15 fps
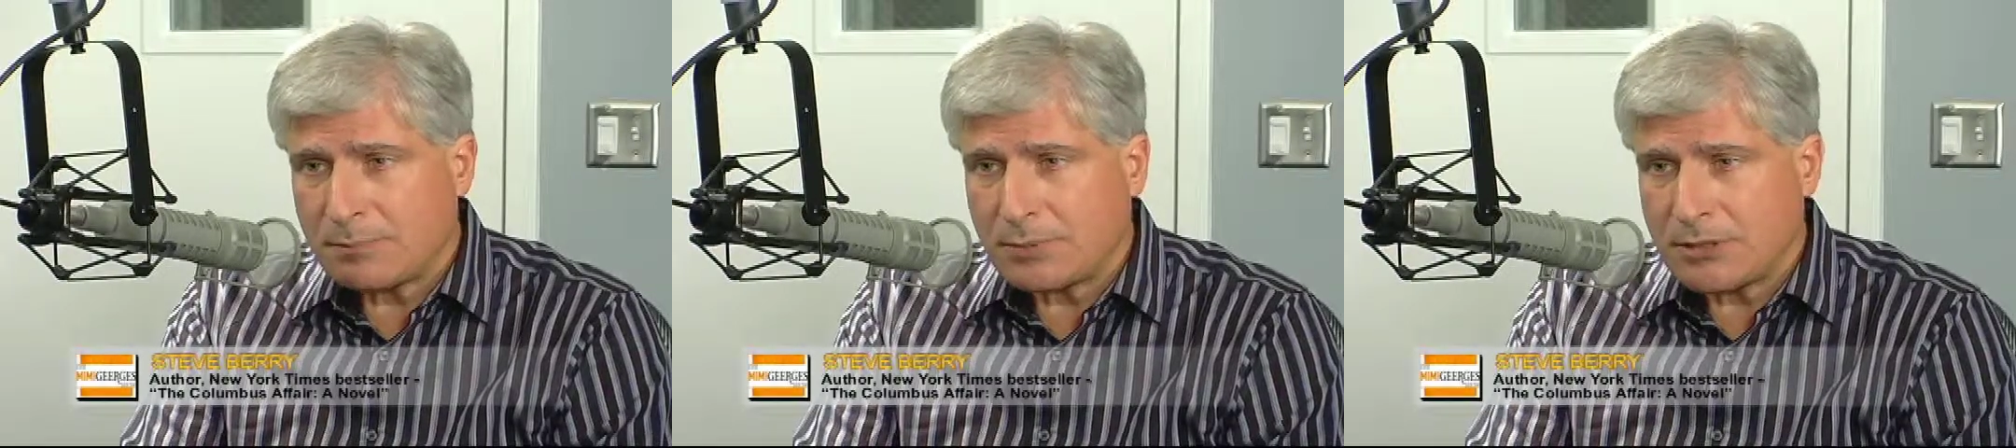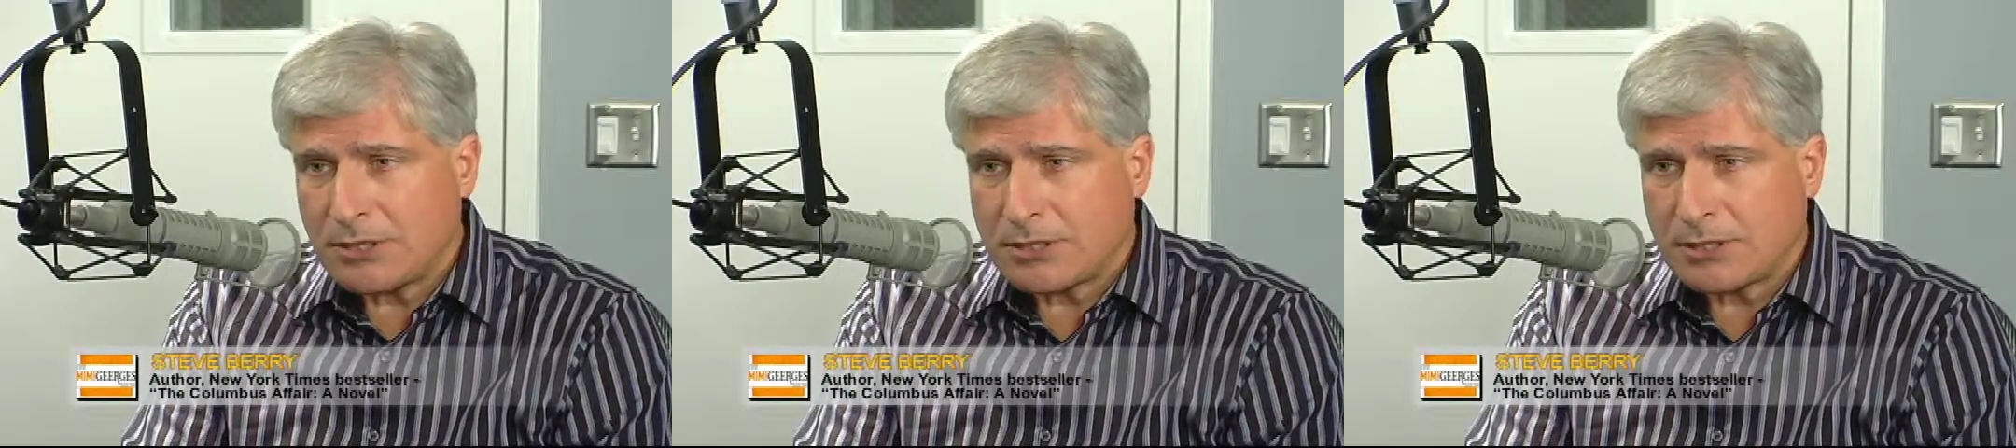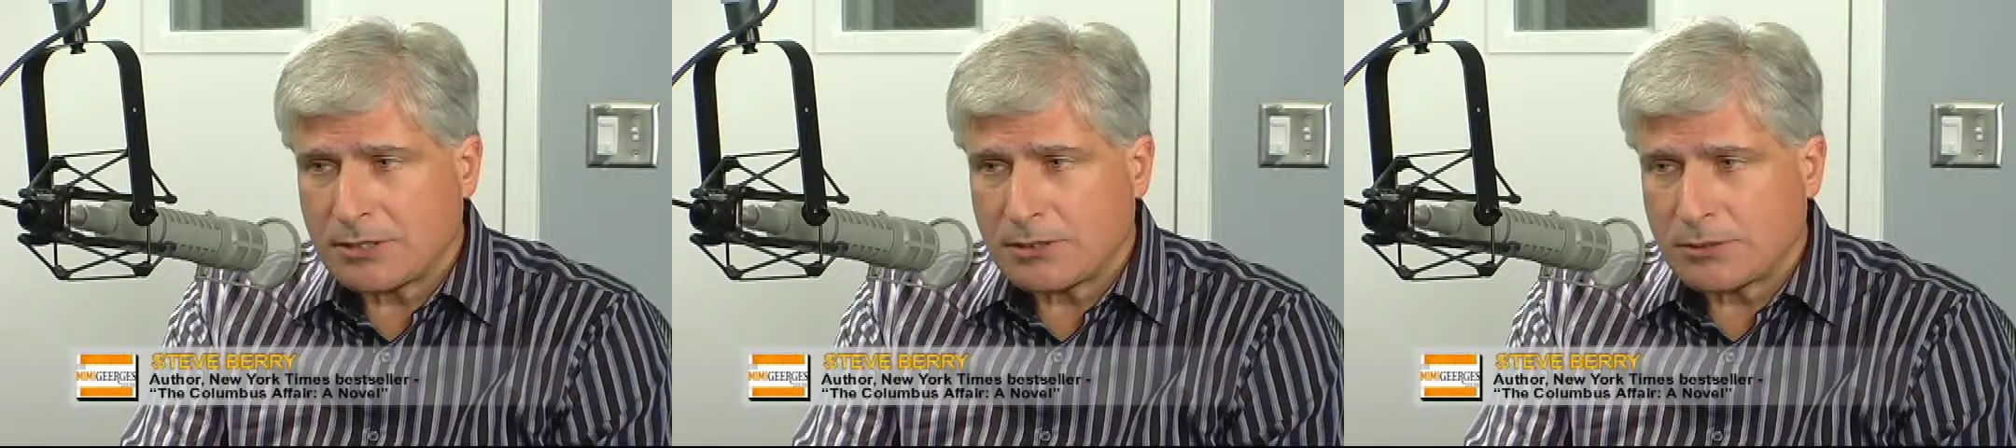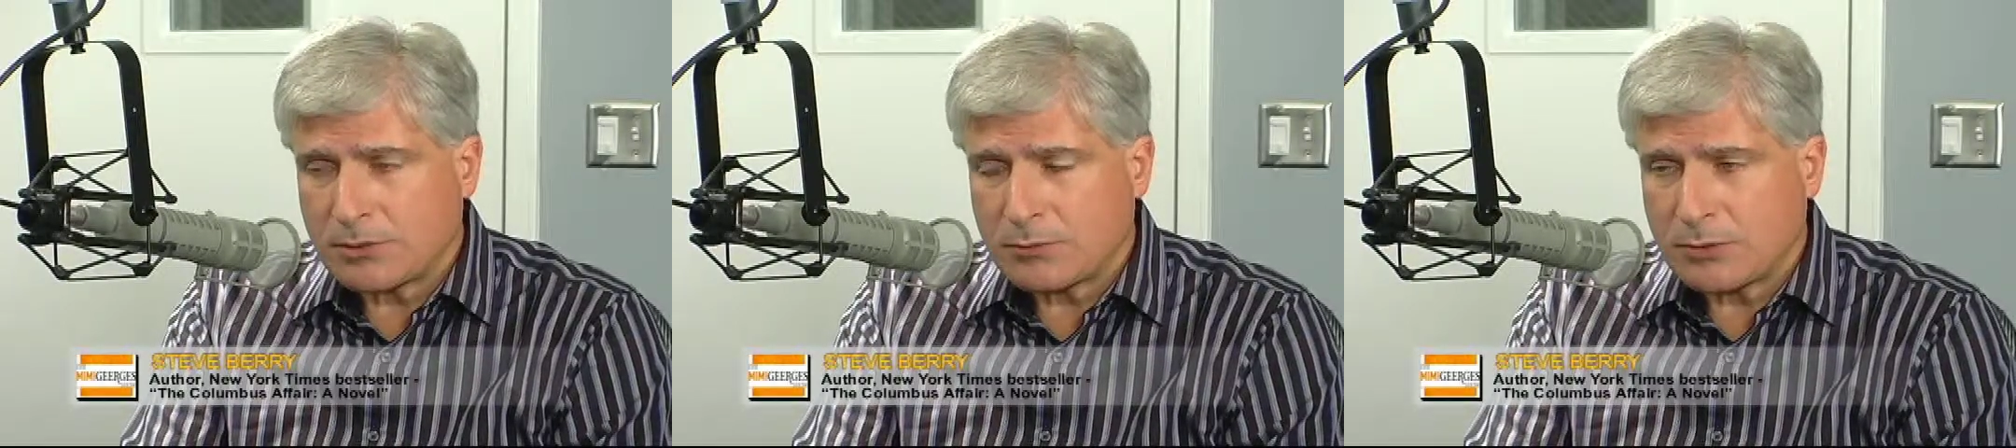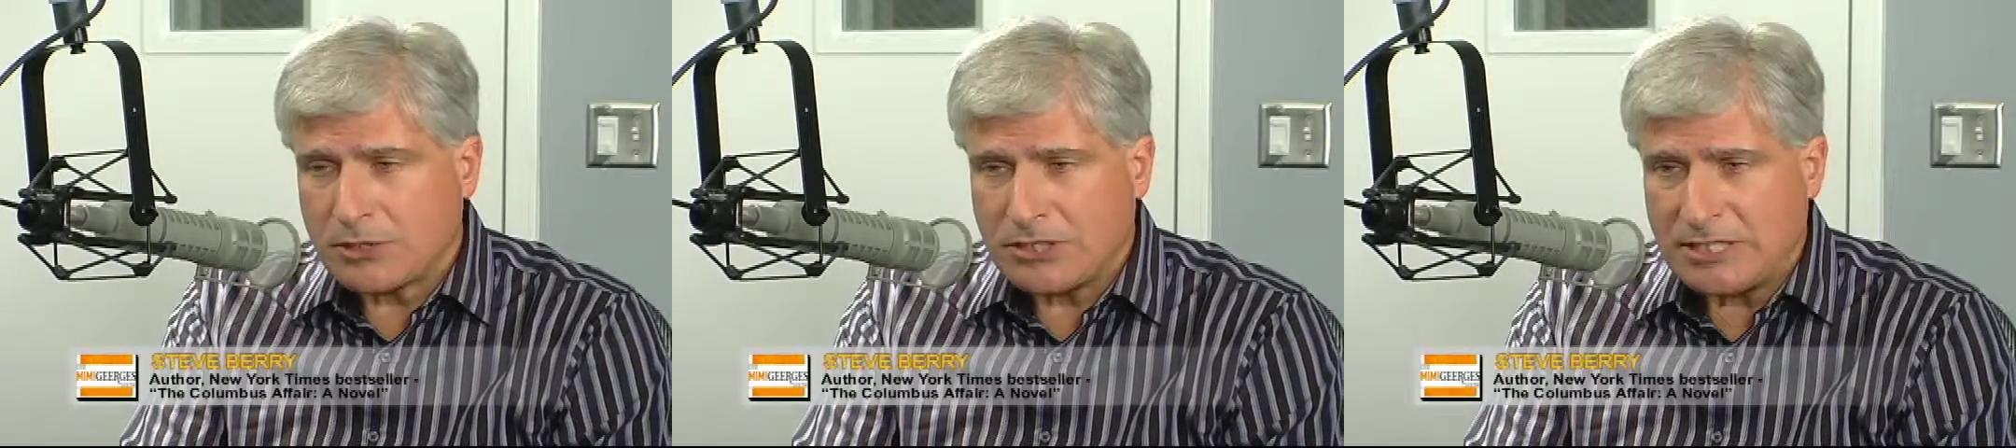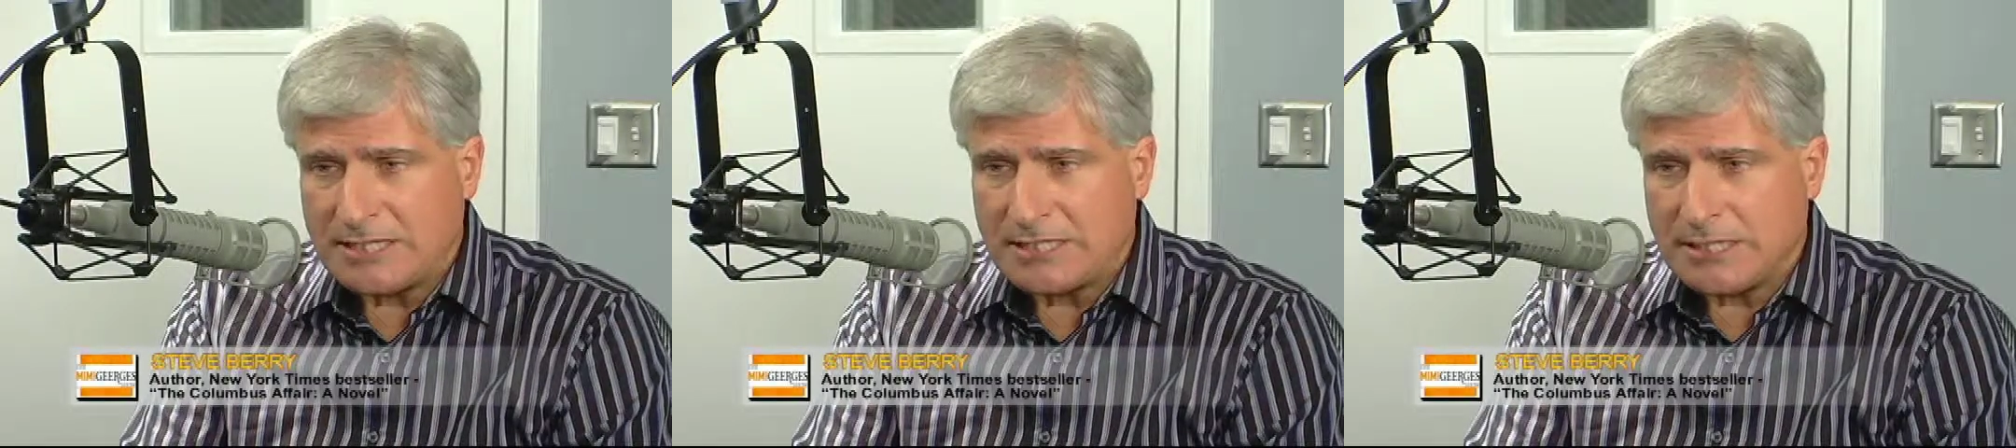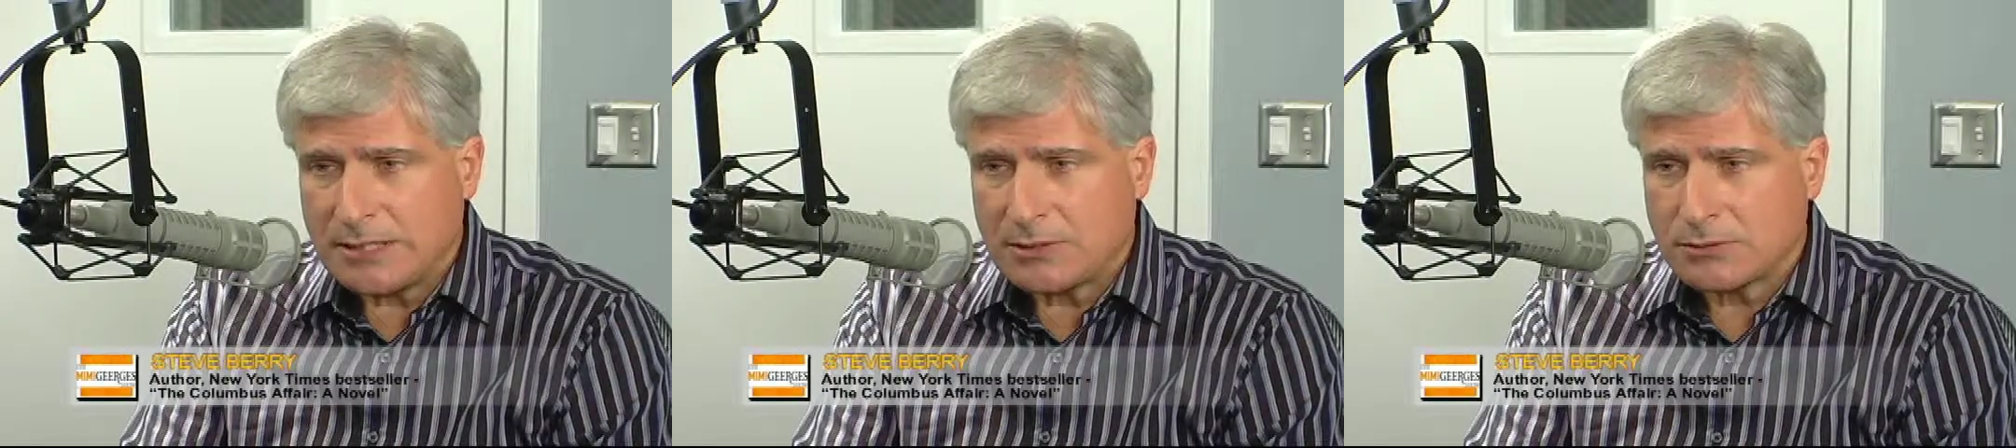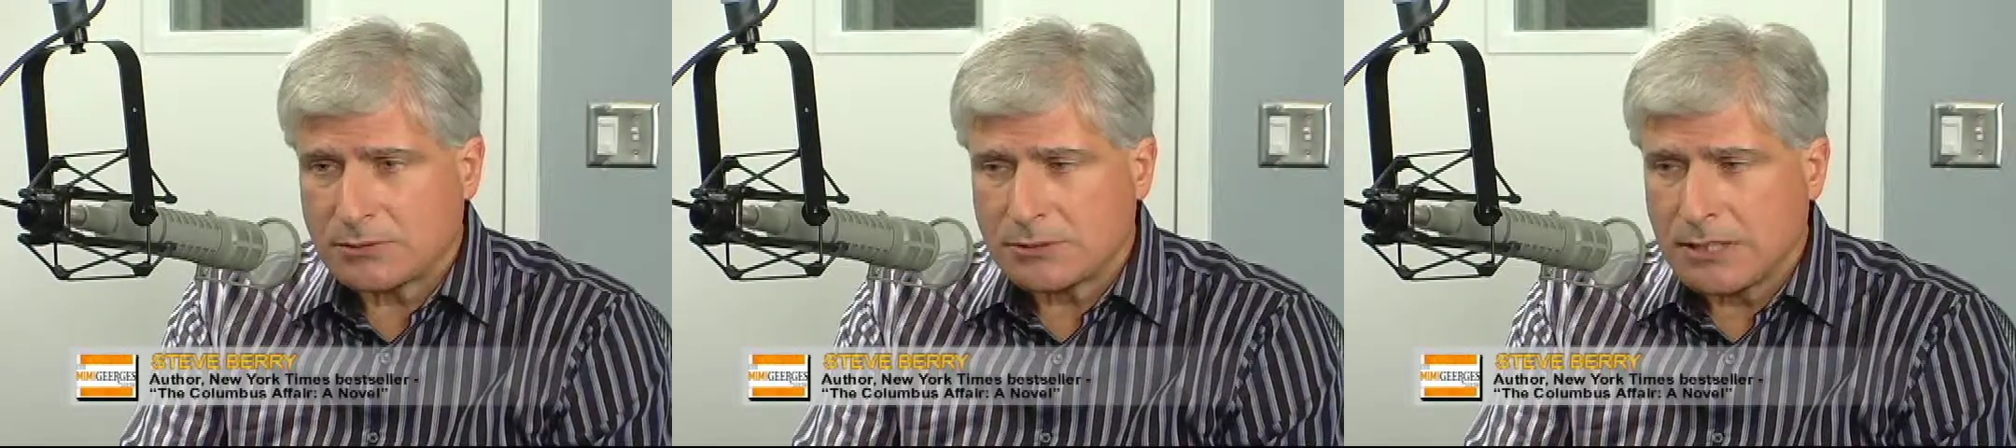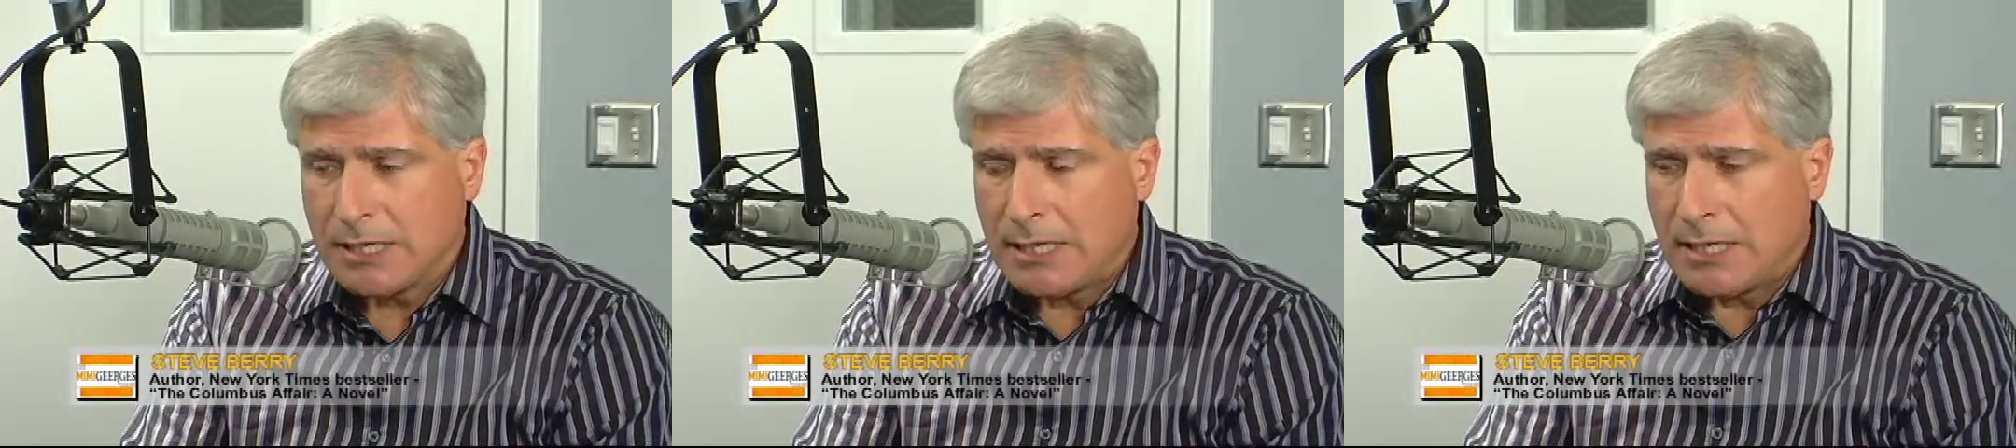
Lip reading: particular with details.